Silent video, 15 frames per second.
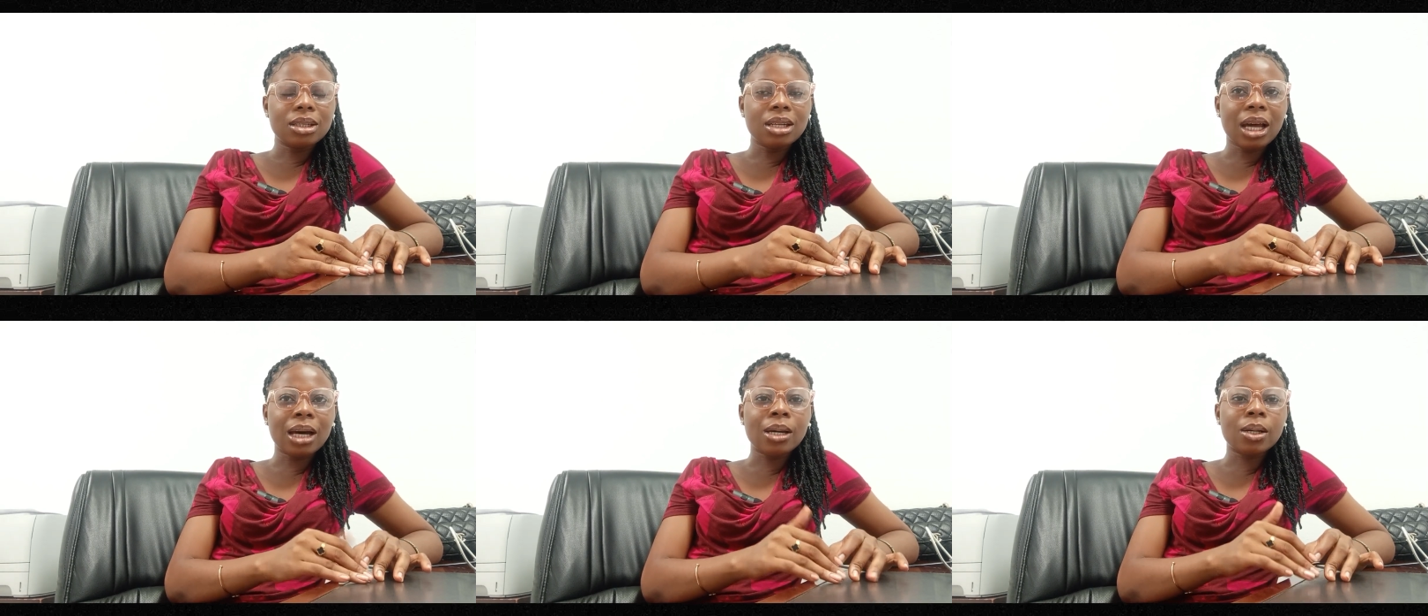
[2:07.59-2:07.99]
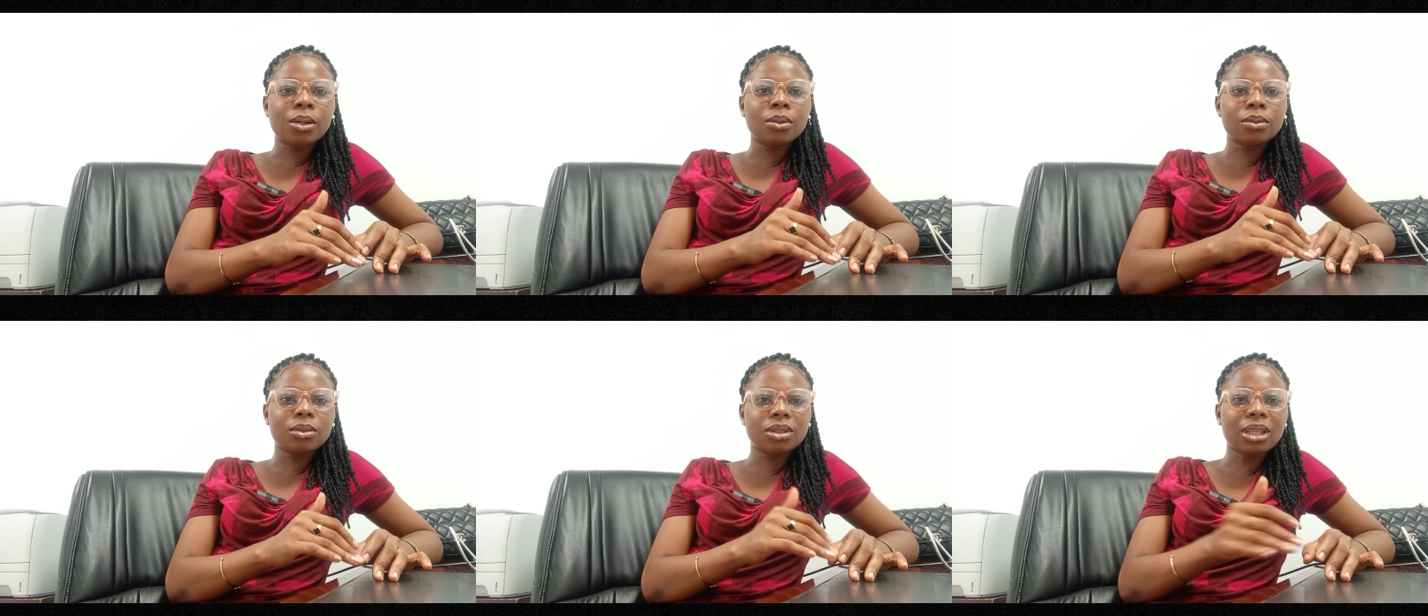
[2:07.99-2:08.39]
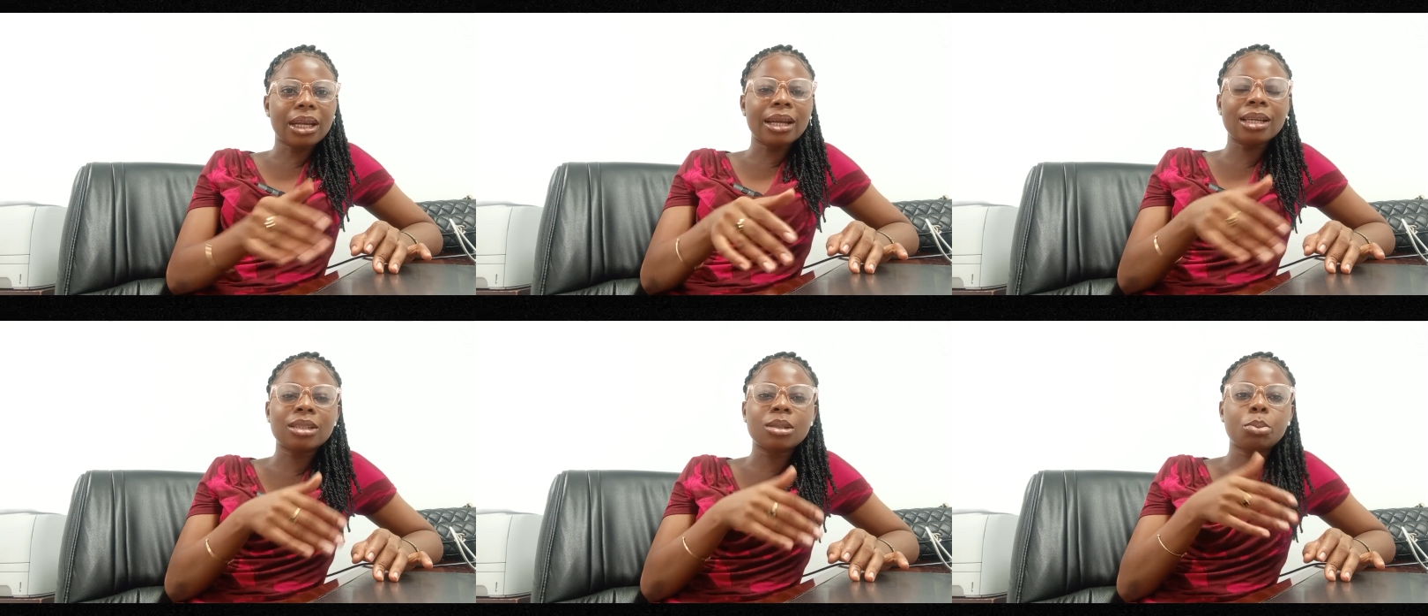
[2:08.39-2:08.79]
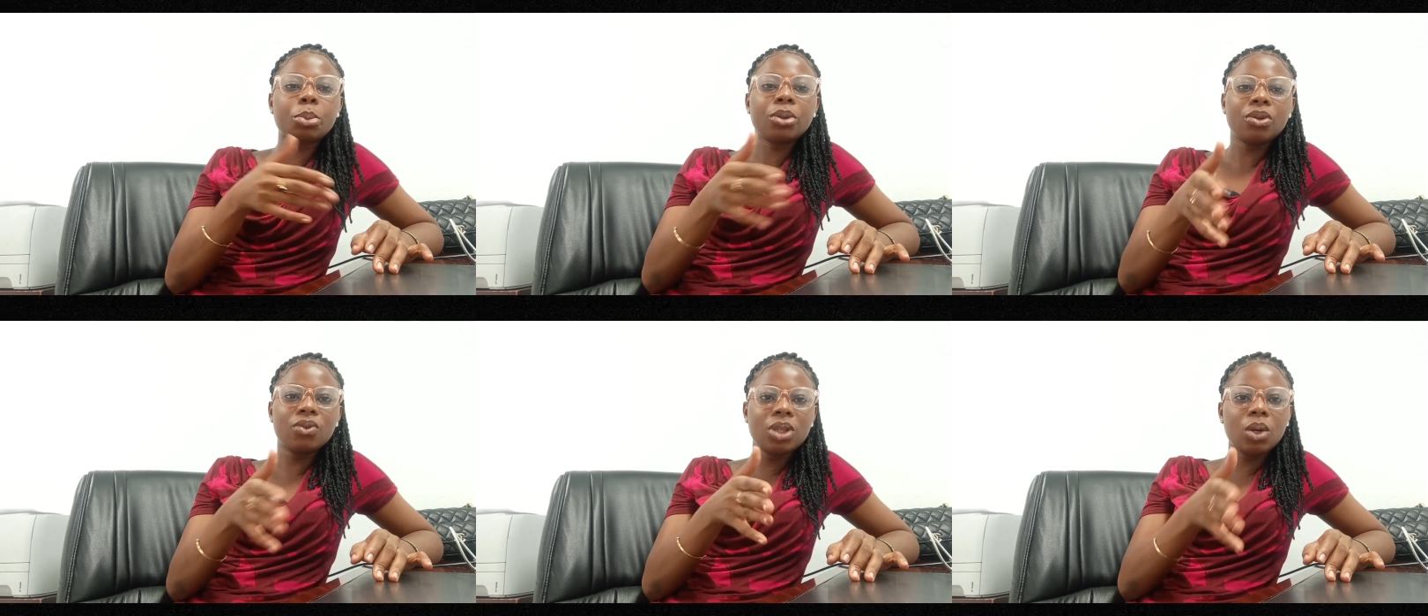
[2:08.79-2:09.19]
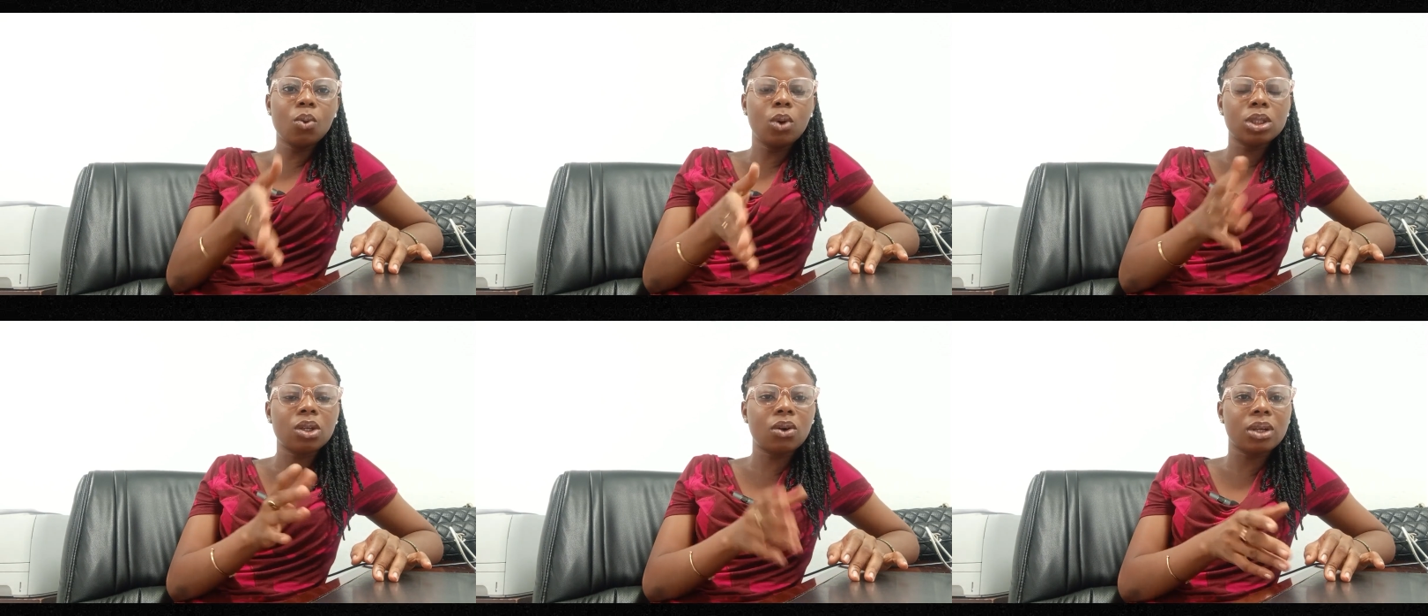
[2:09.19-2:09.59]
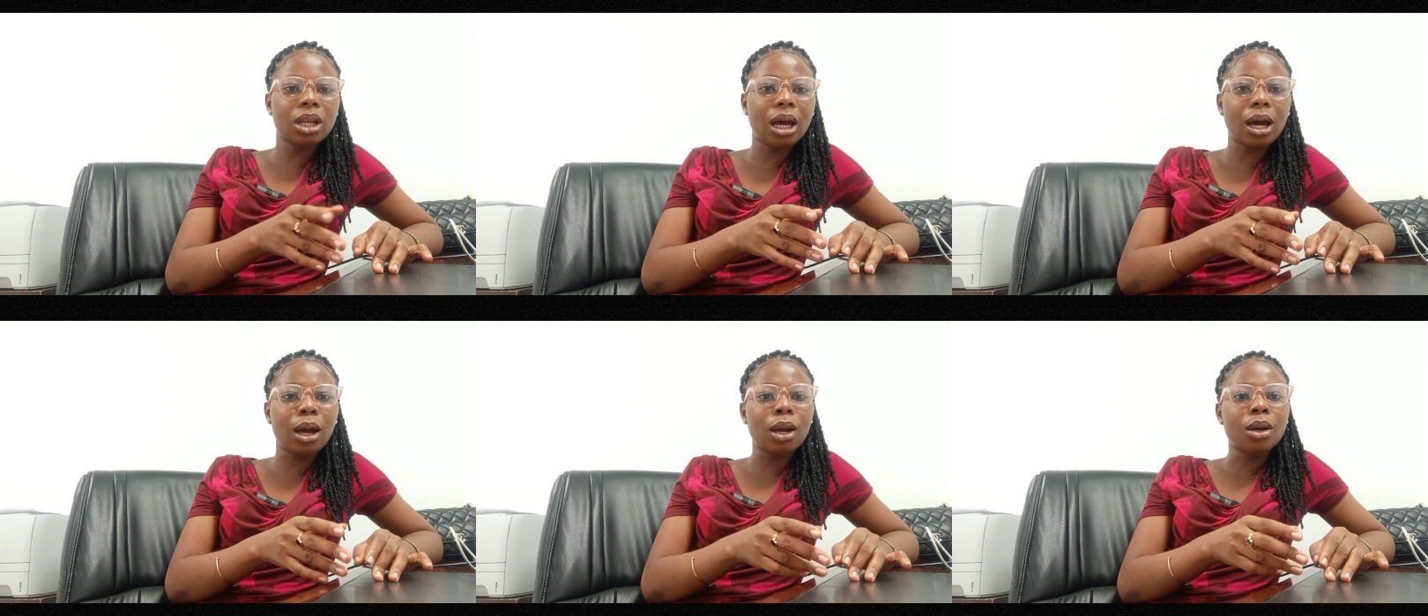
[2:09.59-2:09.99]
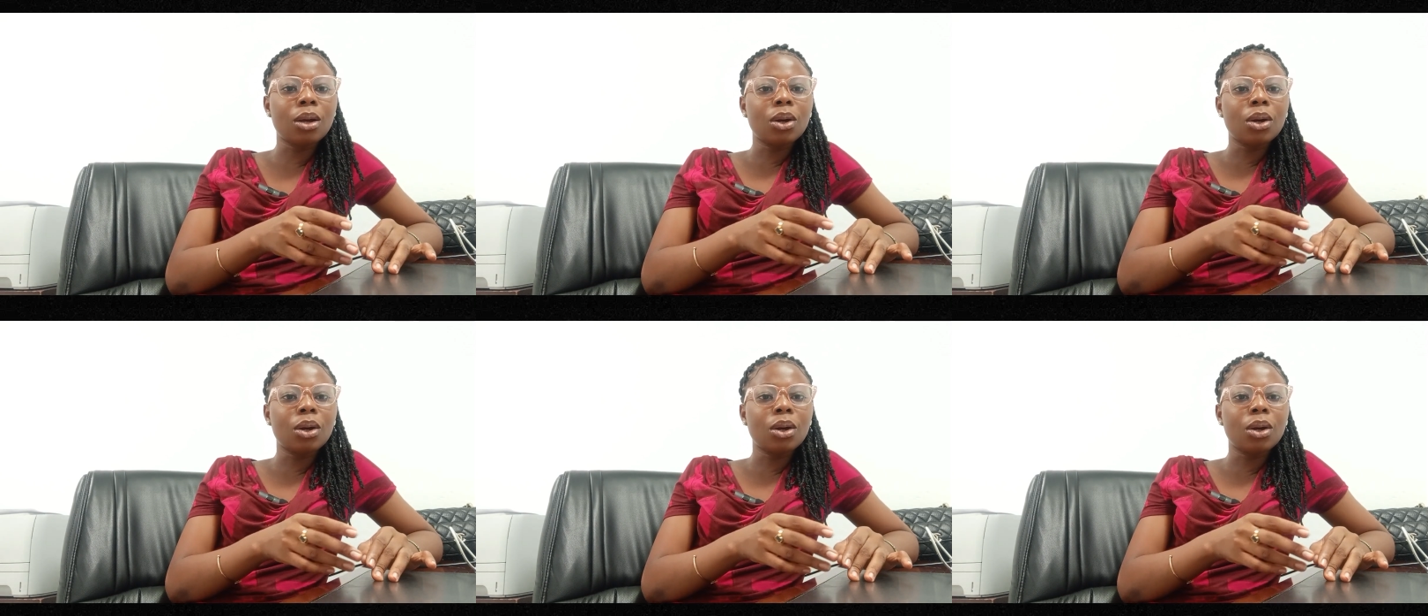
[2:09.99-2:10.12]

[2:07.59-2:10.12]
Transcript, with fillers: now started spilling the water on her,